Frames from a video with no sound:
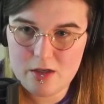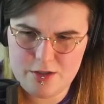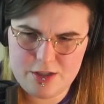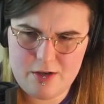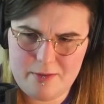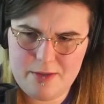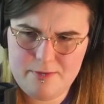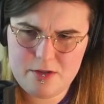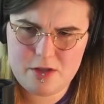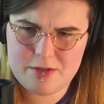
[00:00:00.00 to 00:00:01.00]
Do you see what I mean?
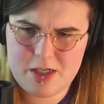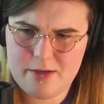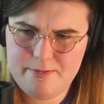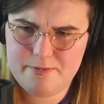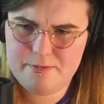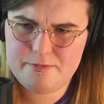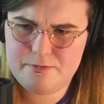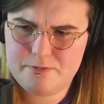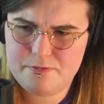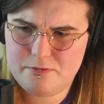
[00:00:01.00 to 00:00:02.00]
Do you see what I'm saying?
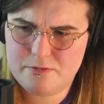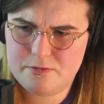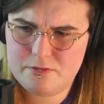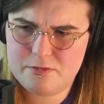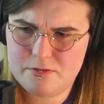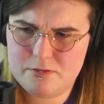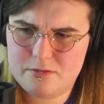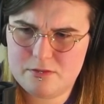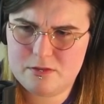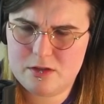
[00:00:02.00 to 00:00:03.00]
Uh,
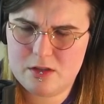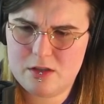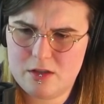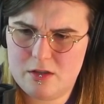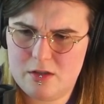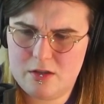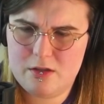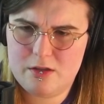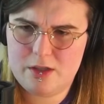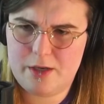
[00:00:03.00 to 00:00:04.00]
yeah, yeah,
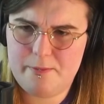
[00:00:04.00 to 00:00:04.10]
yeah.